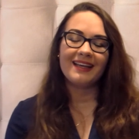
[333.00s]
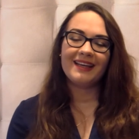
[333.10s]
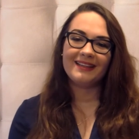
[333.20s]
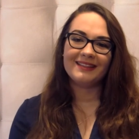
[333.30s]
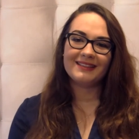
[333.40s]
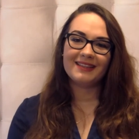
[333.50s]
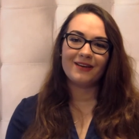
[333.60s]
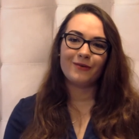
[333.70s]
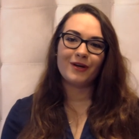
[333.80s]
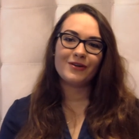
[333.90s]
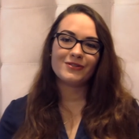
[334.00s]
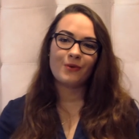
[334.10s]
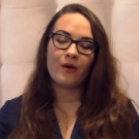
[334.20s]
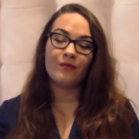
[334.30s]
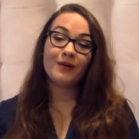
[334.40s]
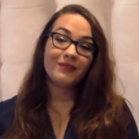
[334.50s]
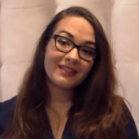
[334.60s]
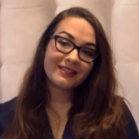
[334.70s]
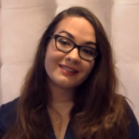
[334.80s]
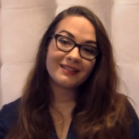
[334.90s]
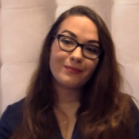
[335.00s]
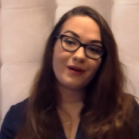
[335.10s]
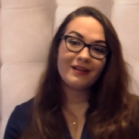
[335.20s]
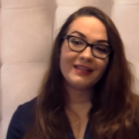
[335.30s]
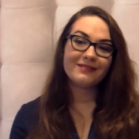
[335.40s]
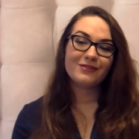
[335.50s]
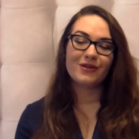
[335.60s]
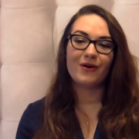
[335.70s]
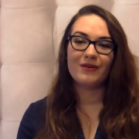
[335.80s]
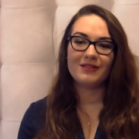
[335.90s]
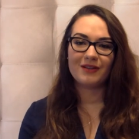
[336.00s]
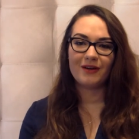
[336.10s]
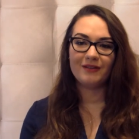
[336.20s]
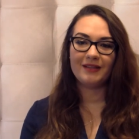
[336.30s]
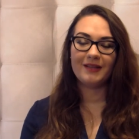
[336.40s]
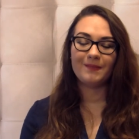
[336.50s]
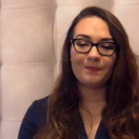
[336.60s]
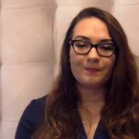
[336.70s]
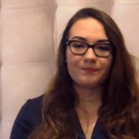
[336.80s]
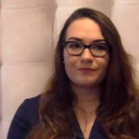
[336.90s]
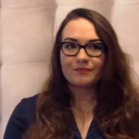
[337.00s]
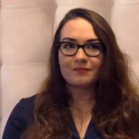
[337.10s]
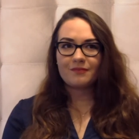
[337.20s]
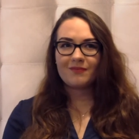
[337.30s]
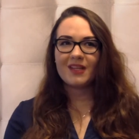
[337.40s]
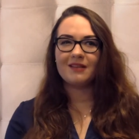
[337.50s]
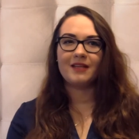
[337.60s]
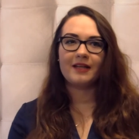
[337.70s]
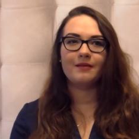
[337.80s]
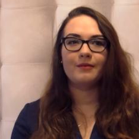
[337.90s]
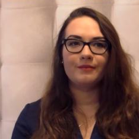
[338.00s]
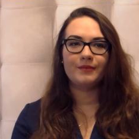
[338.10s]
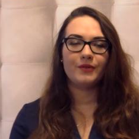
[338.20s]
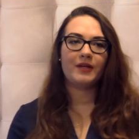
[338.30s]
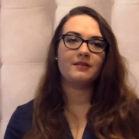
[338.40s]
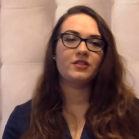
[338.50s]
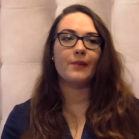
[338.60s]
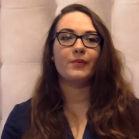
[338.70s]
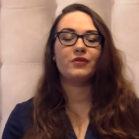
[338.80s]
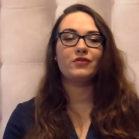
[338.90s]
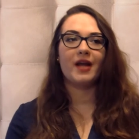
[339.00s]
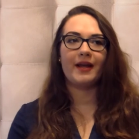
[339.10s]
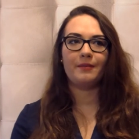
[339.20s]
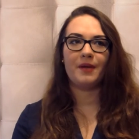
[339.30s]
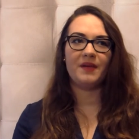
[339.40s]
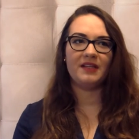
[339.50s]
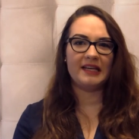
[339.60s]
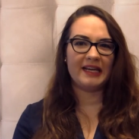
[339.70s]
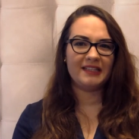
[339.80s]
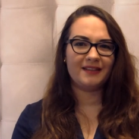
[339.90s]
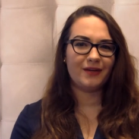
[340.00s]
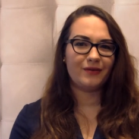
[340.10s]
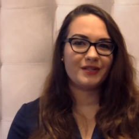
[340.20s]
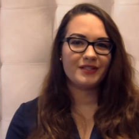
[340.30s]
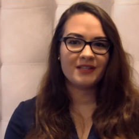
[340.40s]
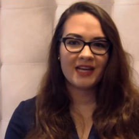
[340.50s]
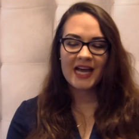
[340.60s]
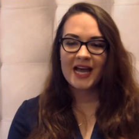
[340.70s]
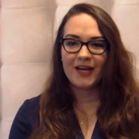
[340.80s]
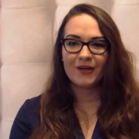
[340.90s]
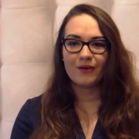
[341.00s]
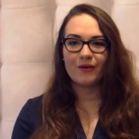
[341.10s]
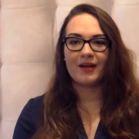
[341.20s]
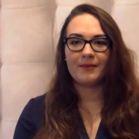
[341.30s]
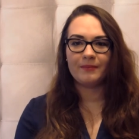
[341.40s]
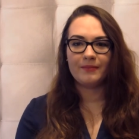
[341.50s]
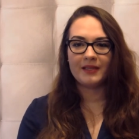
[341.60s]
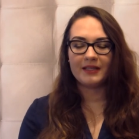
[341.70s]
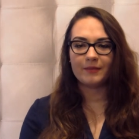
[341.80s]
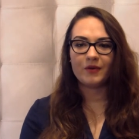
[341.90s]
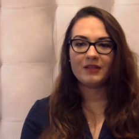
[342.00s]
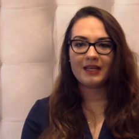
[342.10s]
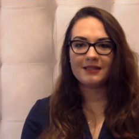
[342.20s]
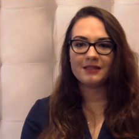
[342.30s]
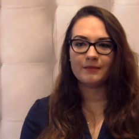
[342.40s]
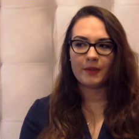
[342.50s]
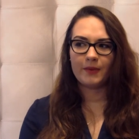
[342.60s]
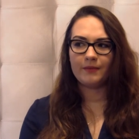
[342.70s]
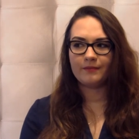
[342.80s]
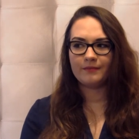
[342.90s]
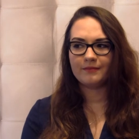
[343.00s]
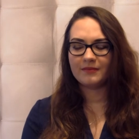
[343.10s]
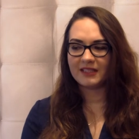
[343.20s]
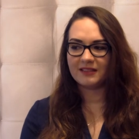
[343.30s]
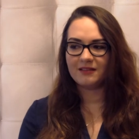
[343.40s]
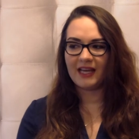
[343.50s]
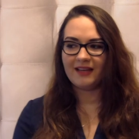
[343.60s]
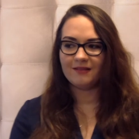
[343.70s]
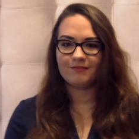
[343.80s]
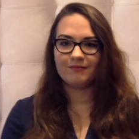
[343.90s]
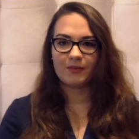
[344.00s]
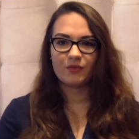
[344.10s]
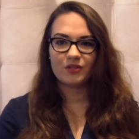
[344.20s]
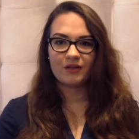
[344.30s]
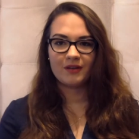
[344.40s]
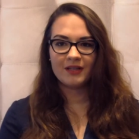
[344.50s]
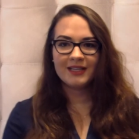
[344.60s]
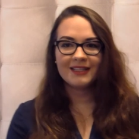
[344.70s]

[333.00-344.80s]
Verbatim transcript: And uh, we also have mountains in Poland, so it's only like you can jump on the train maybe in eight hours. You can be in the mountains, maybe like 10, I'm not sure.